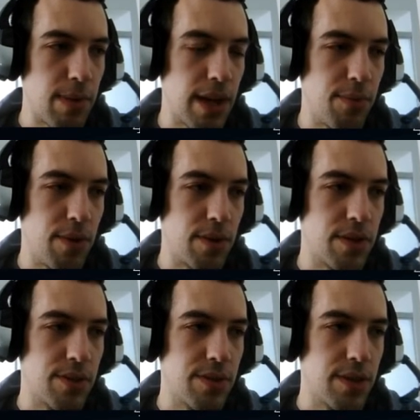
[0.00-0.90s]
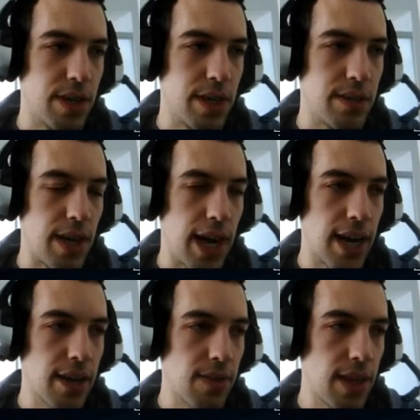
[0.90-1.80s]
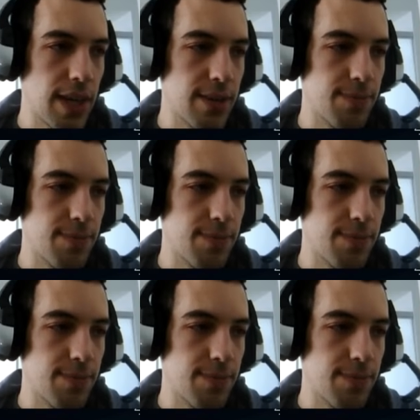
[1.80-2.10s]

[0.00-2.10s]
I wrote to highlight that.